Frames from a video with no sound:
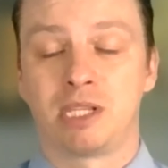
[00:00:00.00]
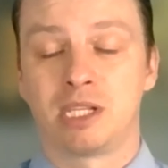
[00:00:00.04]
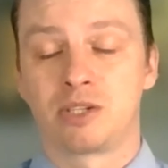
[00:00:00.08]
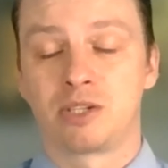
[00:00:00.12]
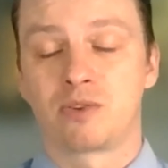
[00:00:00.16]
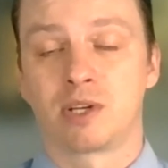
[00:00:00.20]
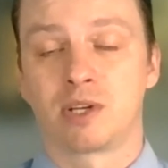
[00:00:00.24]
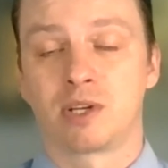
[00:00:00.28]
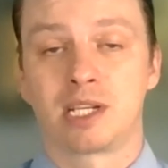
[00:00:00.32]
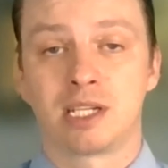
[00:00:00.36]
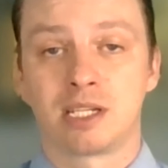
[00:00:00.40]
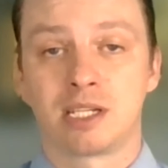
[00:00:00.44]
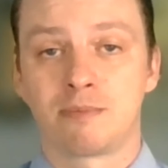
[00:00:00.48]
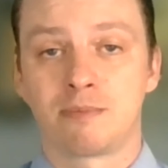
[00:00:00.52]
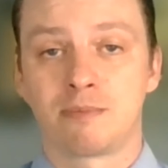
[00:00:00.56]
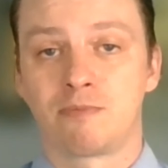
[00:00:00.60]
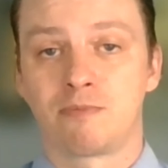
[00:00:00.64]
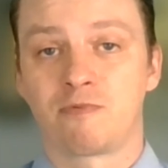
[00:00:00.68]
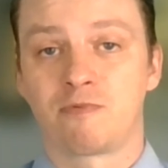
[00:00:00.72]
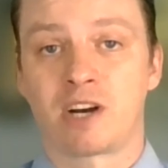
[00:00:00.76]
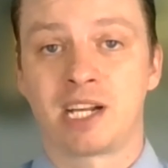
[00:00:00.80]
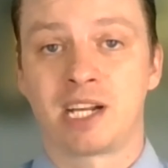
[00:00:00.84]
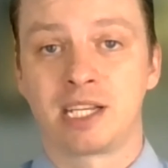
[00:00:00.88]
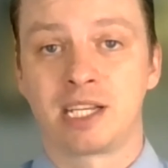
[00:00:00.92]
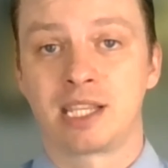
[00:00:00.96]
The trick is
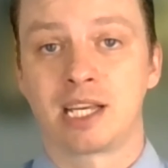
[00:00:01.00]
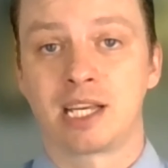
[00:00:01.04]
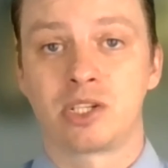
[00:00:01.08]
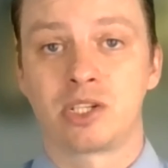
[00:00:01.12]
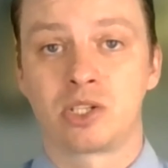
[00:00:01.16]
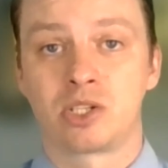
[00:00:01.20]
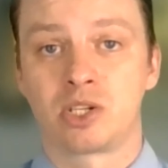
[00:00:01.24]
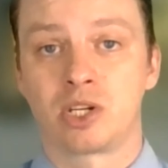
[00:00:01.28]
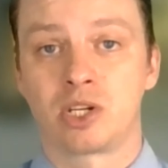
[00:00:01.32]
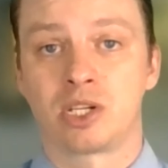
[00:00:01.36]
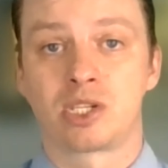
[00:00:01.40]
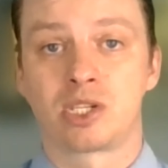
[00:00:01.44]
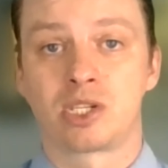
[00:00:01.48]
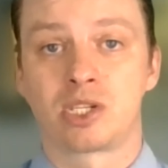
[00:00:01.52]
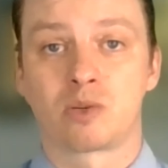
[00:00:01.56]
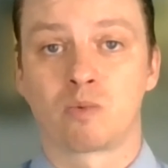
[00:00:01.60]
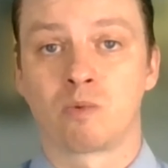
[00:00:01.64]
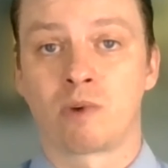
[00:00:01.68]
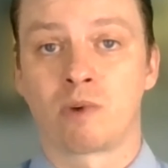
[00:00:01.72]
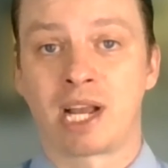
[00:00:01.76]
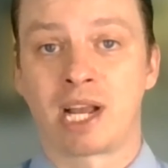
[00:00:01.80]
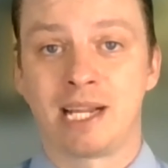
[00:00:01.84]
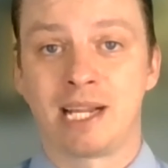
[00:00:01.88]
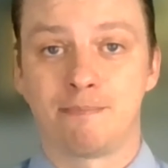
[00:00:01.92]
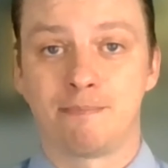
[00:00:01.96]
finding that just
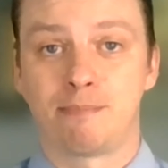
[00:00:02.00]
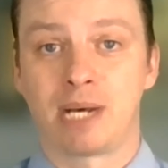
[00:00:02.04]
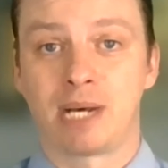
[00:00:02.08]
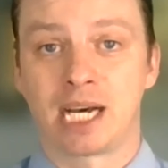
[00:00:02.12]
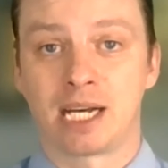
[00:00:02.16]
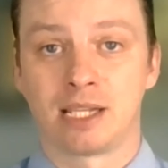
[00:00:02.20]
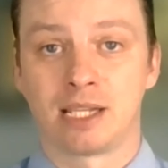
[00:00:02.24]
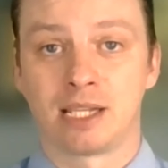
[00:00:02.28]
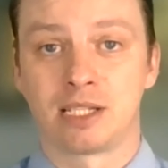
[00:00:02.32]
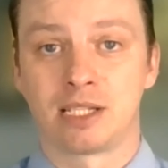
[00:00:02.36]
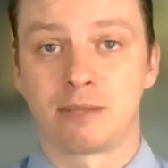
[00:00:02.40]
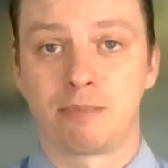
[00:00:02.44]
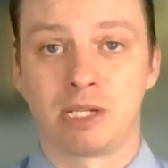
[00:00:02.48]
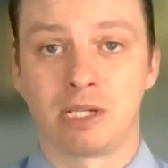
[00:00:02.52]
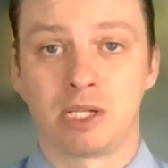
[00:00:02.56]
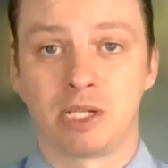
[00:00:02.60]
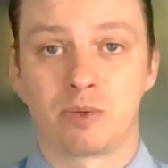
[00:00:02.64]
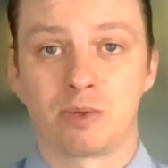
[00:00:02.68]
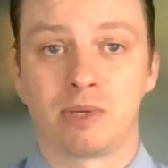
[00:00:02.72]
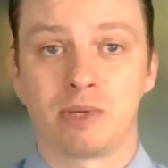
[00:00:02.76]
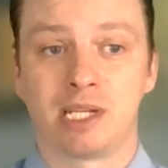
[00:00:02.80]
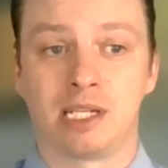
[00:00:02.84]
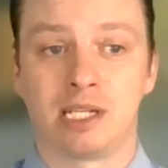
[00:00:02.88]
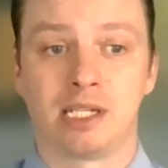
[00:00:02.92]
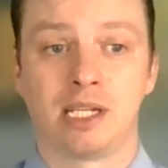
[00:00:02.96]
right balance
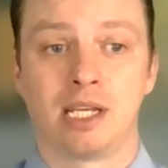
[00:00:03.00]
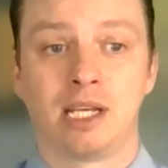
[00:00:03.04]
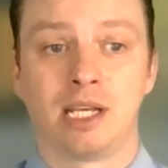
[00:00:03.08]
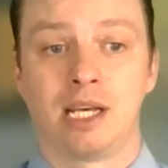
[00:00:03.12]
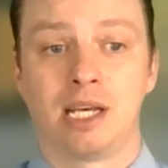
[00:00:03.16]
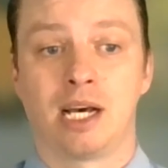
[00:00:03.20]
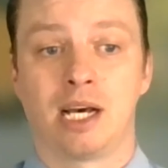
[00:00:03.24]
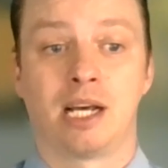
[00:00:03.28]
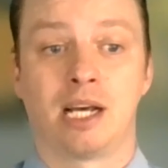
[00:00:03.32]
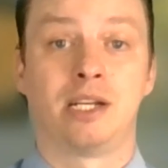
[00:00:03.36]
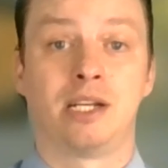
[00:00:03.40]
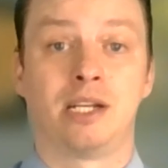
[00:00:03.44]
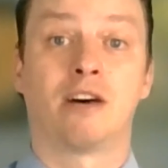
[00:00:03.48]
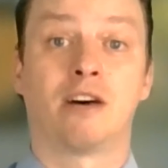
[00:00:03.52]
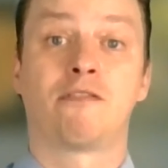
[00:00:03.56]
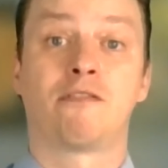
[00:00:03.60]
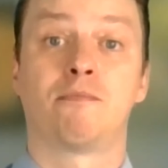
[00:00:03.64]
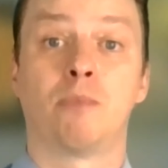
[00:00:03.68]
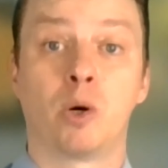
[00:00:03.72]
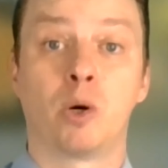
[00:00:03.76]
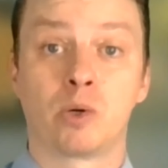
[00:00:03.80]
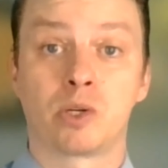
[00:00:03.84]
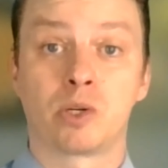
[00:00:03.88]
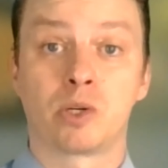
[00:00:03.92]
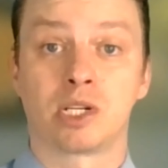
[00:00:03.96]
between enough
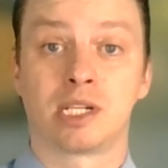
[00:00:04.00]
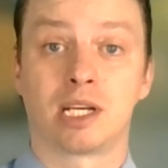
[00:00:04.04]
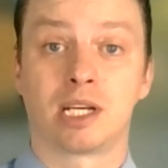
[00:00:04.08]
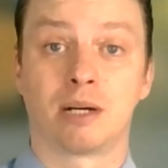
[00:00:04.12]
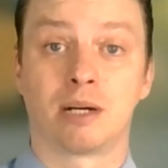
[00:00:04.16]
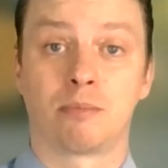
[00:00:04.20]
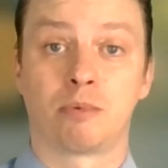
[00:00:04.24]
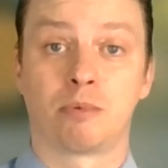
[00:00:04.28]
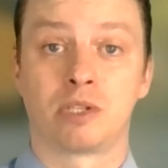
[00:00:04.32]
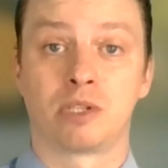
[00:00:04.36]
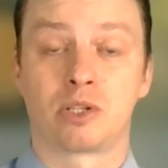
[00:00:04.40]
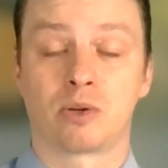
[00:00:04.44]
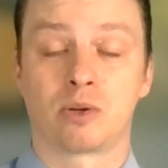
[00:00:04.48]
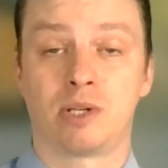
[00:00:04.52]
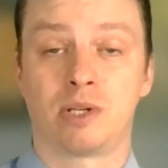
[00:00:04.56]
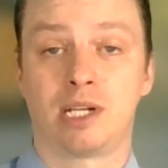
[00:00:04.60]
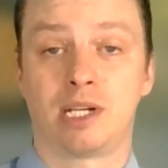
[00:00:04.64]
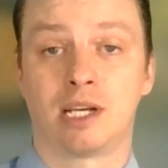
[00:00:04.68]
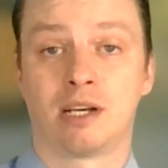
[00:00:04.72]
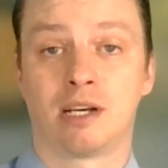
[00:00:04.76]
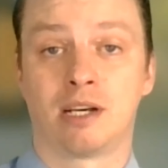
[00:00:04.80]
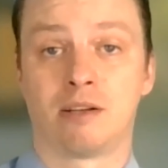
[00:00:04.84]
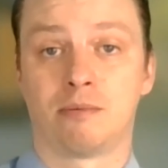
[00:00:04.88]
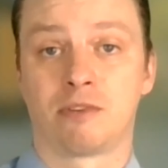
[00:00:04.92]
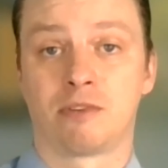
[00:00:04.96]
motion to help with joint
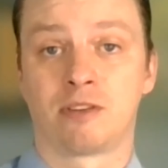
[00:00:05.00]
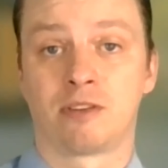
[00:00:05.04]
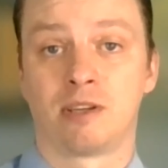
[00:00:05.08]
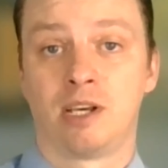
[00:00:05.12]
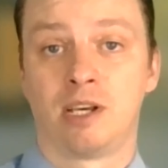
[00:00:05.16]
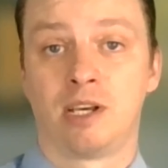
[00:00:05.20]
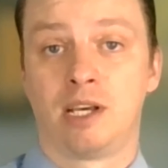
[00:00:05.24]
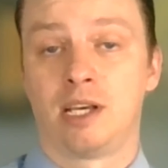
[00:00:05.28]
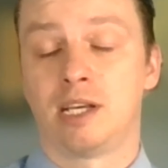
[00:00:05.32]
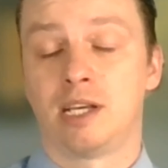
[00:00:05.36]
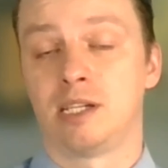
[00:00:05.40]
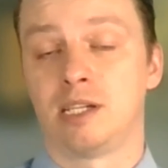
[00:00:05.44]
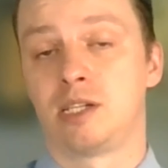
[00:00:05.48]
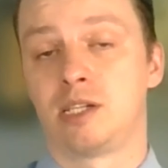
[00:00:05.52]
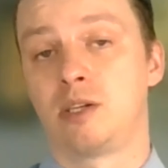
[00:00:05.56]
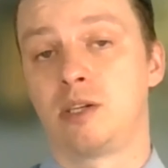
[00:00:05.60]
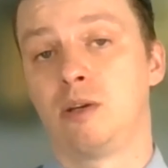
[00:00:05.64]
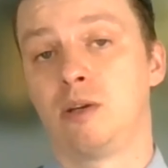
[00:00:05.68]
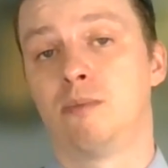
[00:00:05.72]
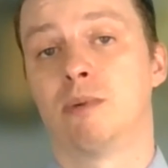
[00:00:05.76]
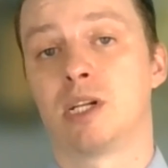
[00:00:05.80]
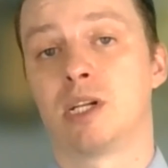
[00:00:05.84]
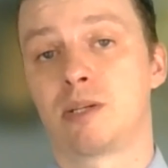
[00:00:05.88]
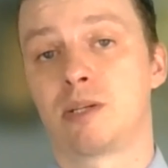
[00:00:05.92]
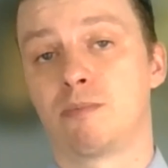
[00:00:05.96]
health and too
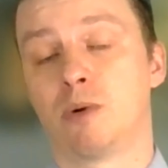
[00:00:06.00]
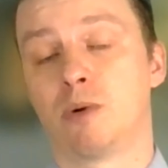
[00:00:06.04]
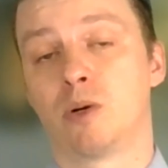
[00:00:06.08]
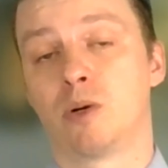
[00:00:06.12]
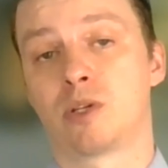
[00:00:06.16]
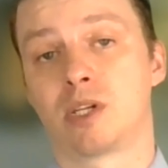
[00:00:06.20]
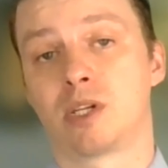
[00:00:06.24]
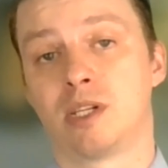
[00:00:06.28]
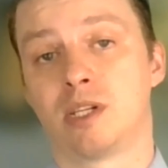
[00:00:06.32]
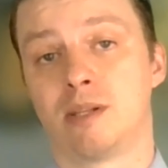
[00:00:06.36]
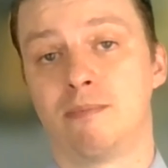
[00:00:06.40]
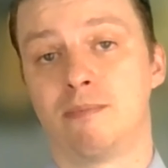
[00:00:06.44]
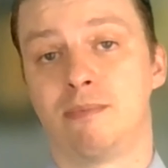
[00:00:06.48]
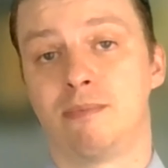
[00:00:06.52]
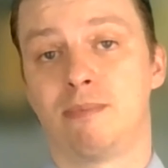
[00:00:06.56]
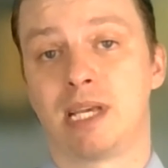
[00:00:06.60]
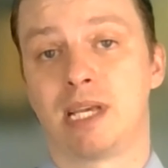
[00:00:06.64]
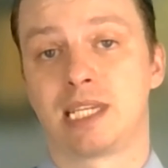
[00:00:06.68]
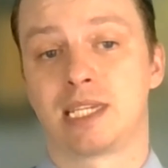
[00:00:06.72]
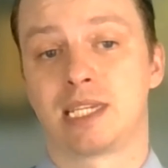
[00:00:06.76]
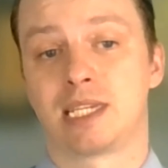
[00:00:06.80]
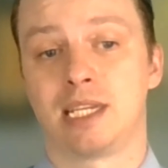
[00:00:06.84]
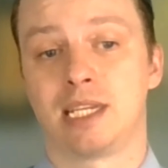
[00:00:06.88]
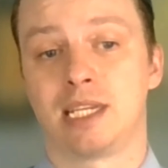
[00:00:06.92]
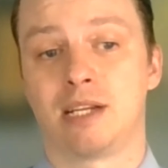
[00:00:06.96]
much motion that
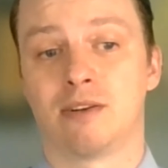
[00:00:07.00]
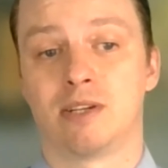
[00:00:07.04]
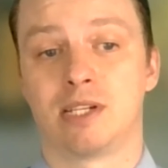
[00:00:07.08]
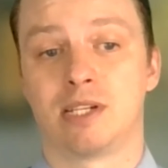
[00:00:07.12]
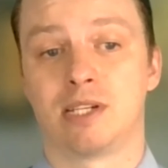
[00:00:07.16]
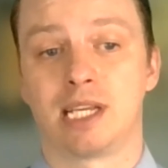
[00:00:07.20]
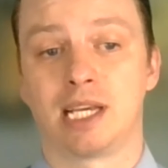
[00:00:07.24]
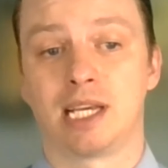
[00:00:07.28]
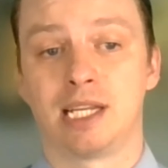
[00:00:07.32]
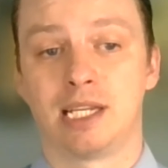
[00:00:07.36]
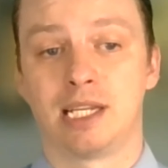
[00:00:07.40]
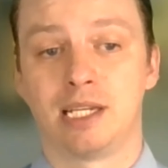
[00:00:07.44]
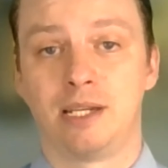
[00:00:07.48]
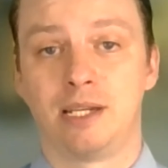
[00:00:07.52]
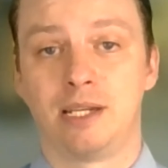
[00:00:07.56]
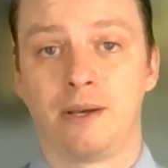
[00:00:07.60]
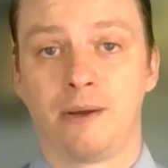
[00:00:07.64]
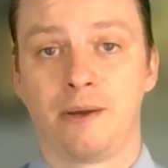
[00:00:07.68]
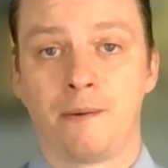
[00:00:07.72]
makes it irritated.